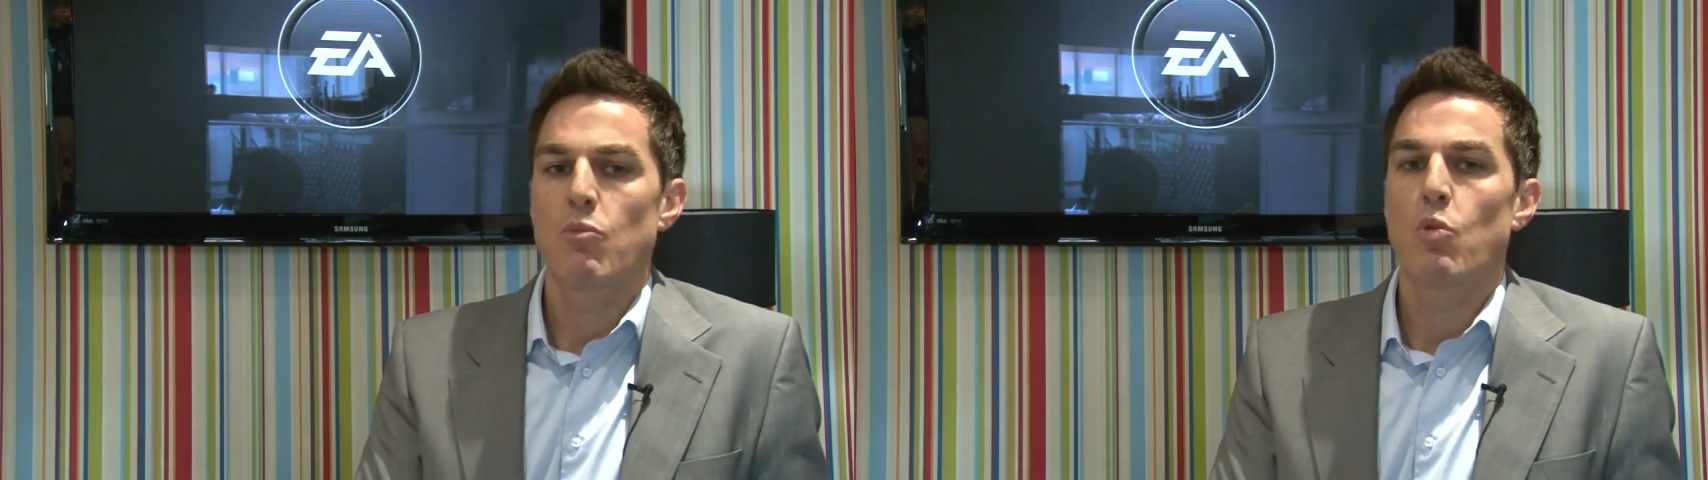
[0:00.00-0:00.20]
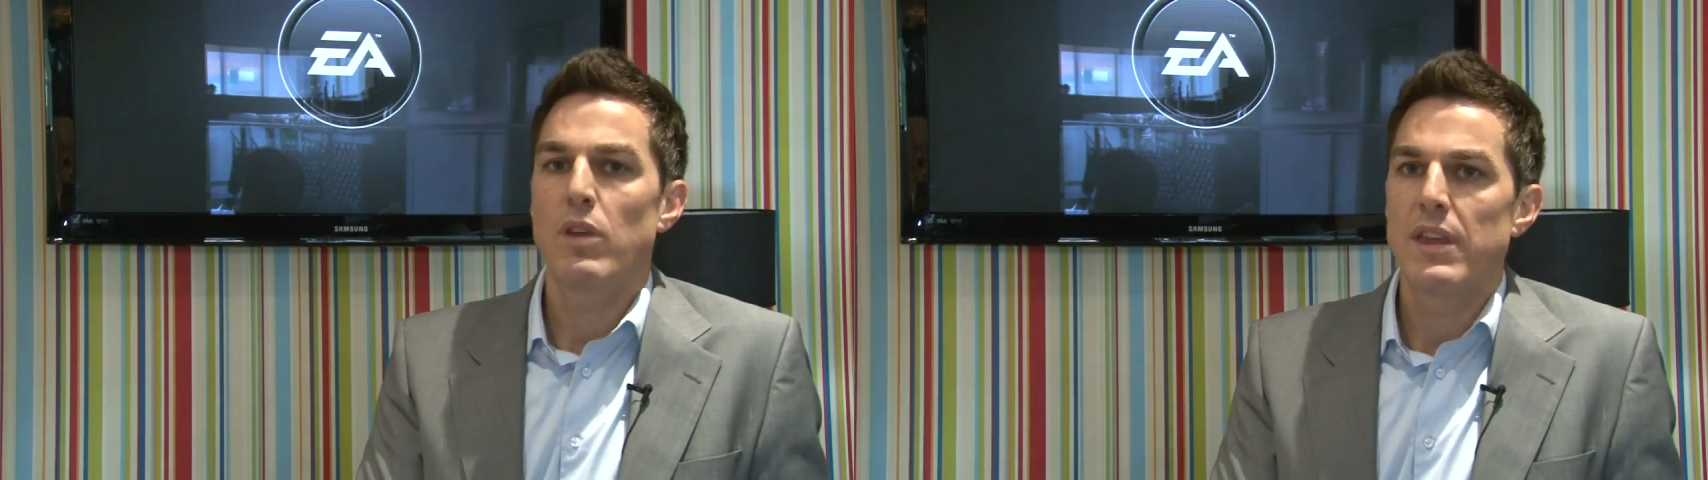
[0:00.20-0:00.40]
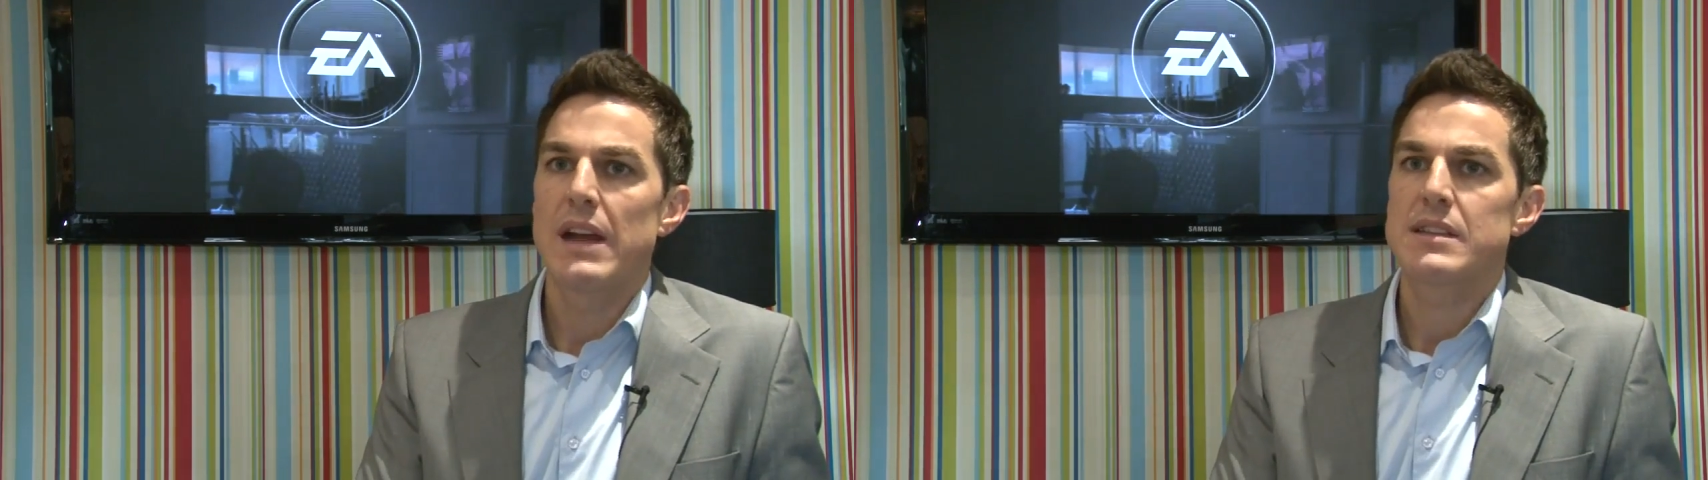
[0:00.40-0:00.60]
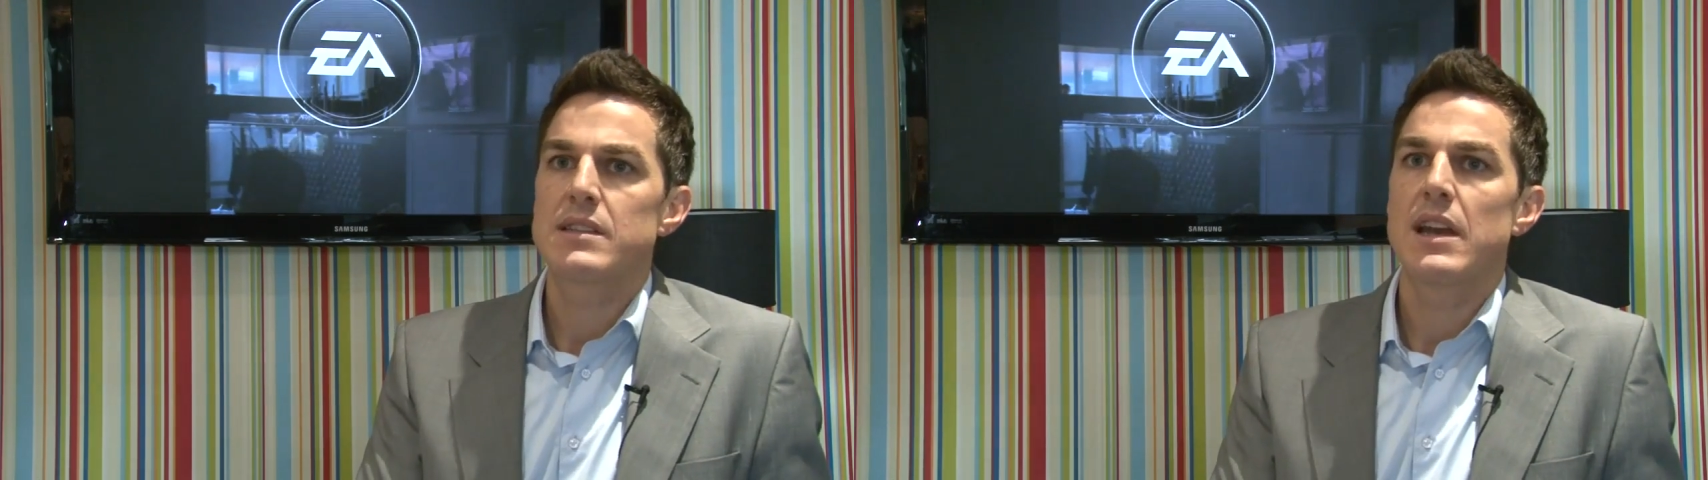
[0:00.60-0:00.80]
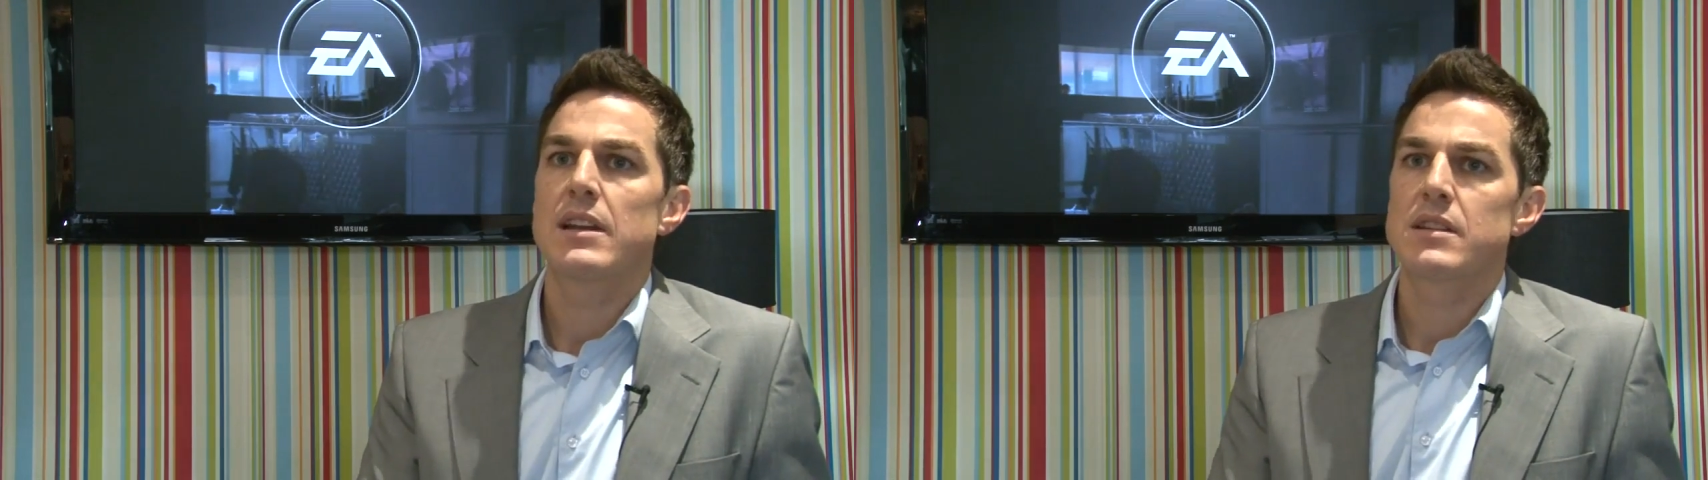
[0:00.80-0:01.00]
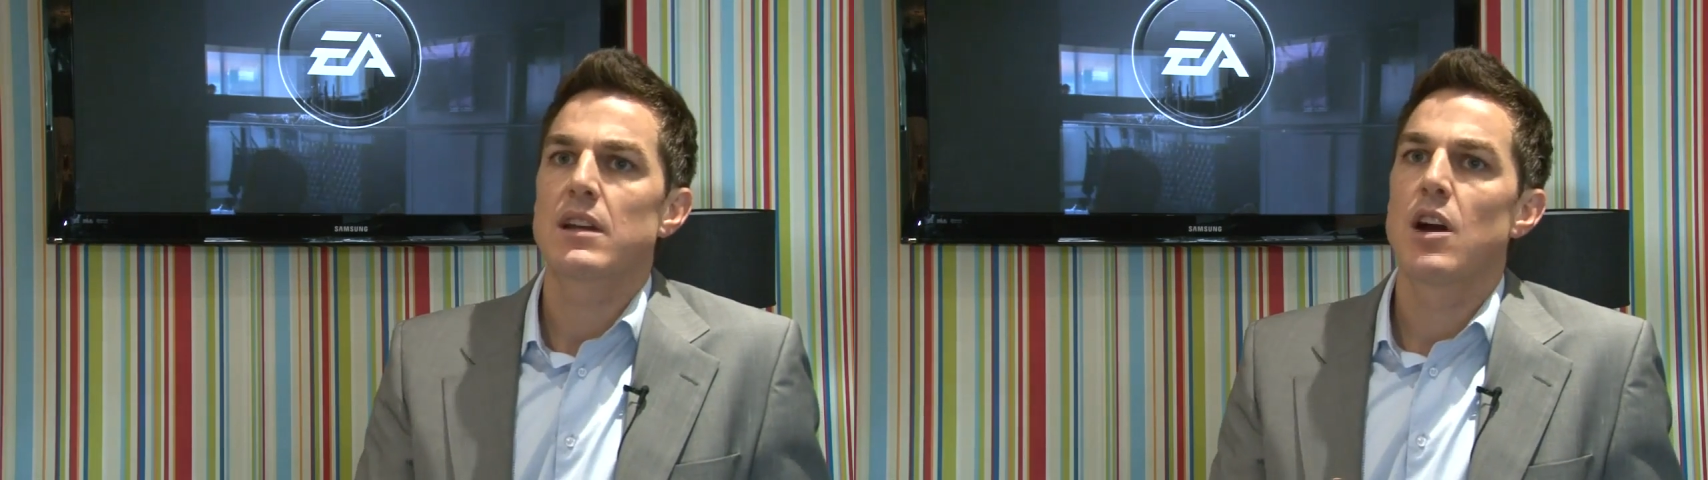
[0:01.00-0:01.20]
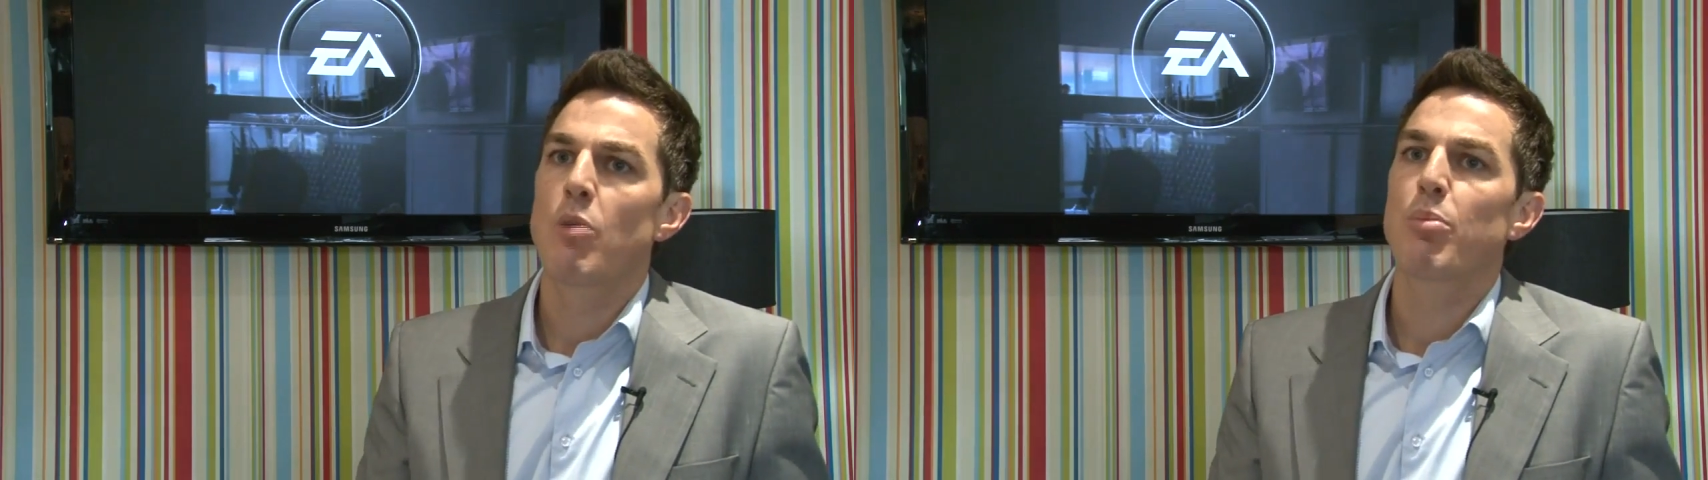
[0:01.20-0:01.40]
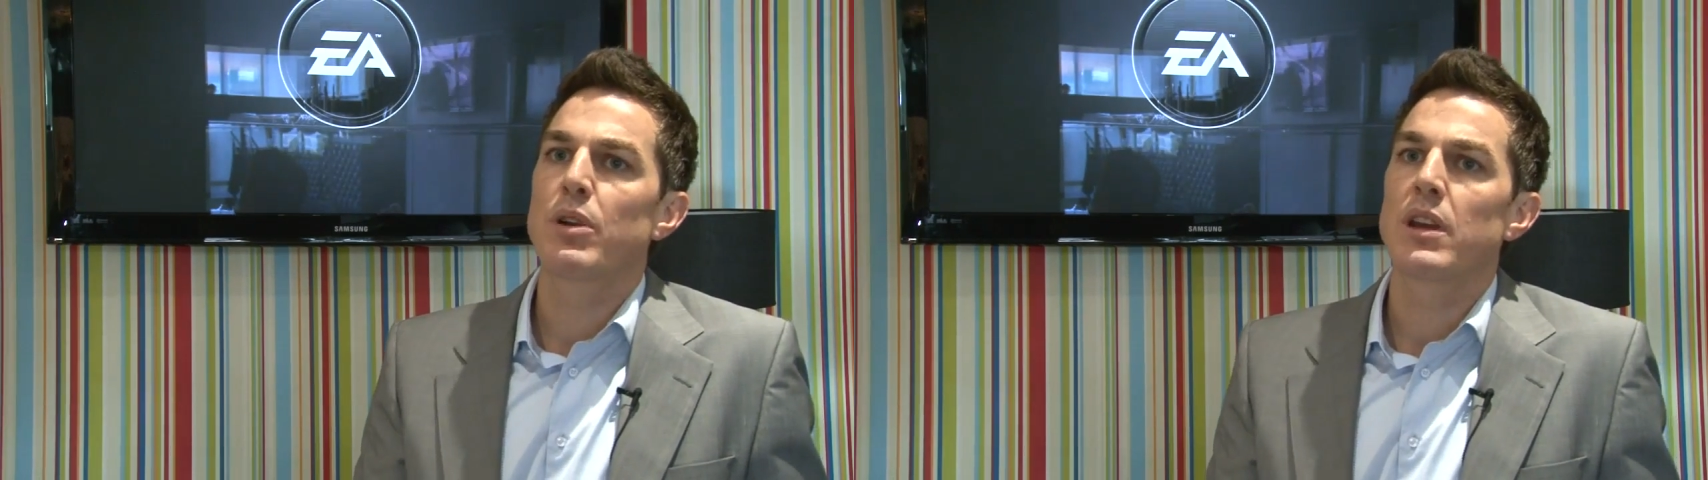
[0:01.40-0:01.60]
With that said, as a
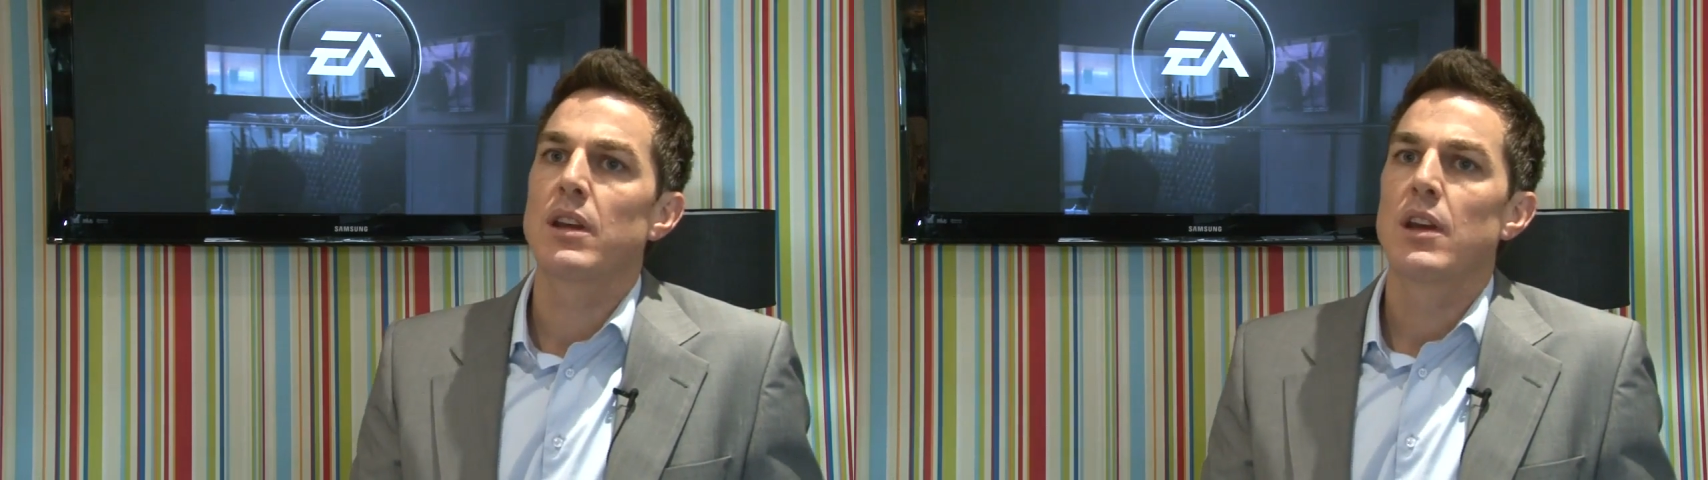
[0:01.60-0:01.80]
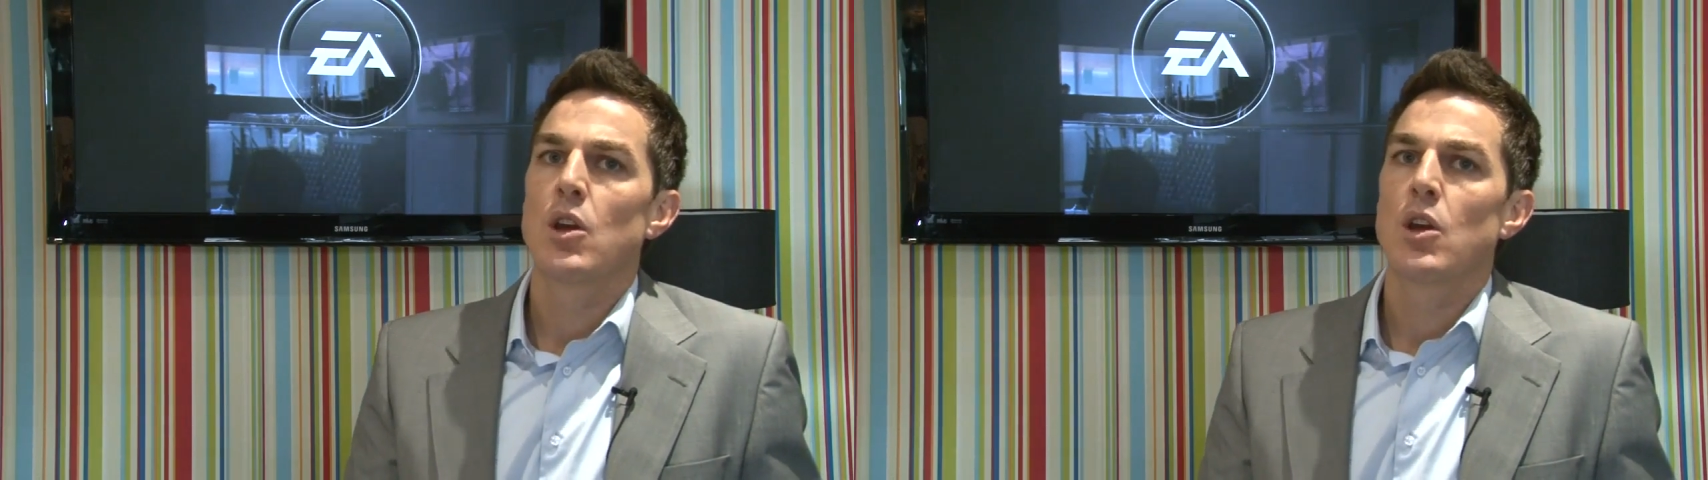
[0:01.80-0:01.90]
company,